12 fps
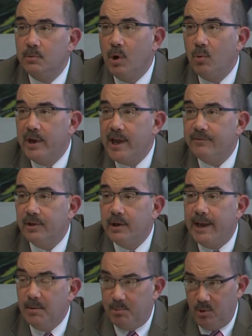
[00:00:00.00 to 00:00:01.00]
Well, we have an
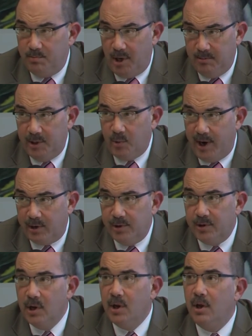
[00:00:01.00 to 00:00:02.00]
ample public record